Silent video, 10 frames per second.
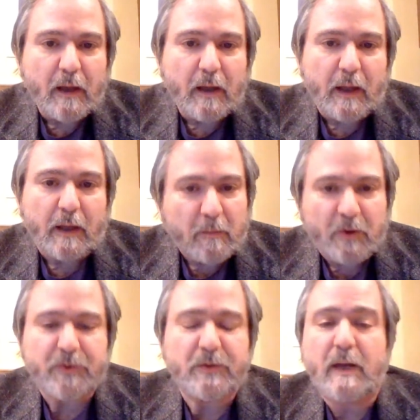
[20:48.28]
And I'm
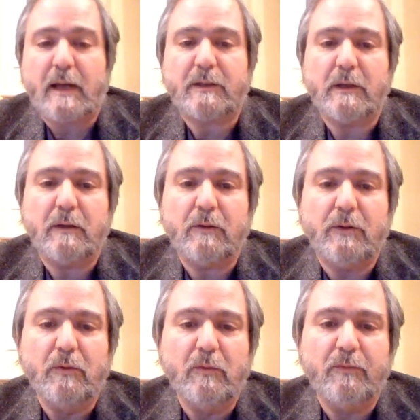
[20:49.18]
also asking
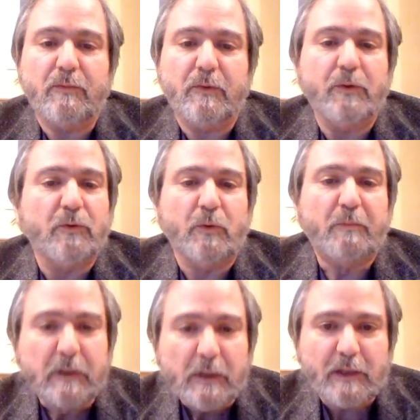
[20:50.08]
to, for you to
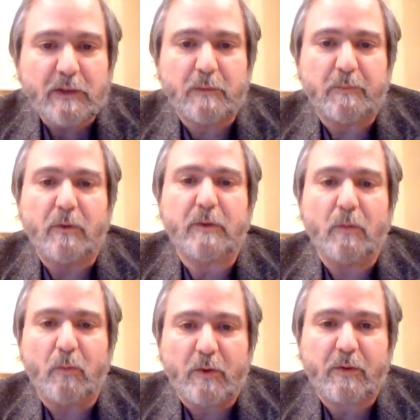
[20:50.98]
please support the
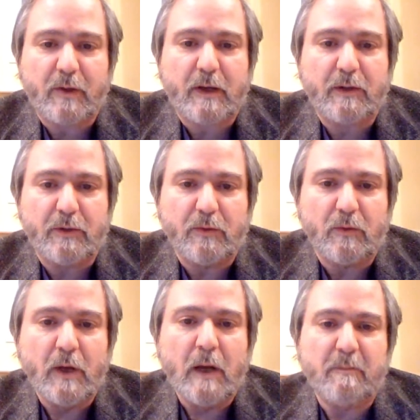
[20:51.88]
work that I
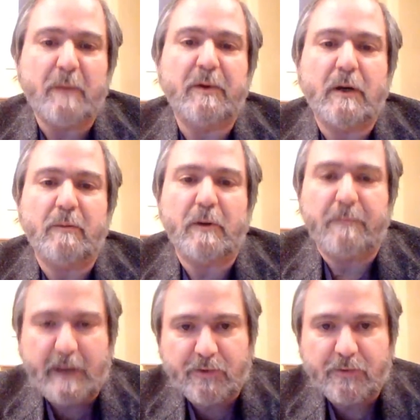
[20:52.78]
do by becoming a
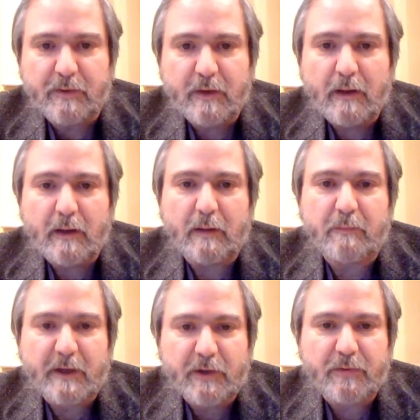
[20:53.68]
patron
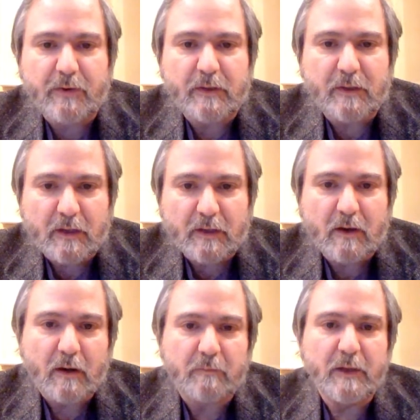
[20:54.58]
at
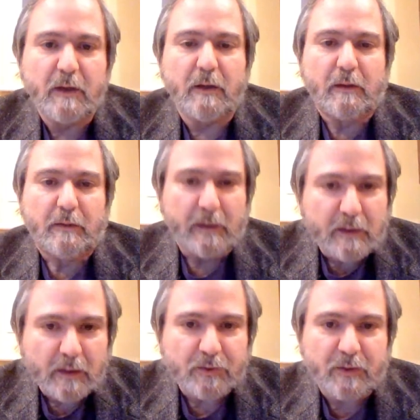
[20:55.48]
patreon.com.
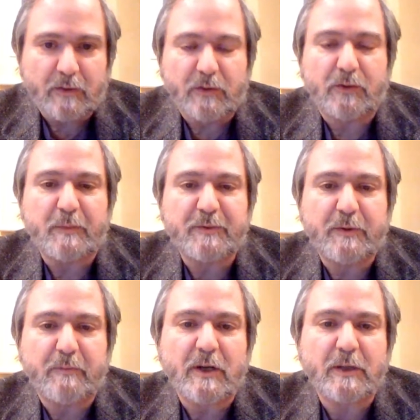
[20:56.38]
Details in the
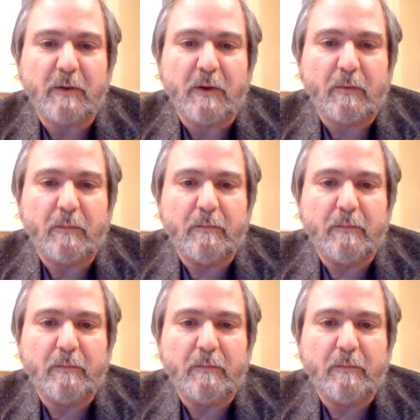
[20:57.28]
description box below.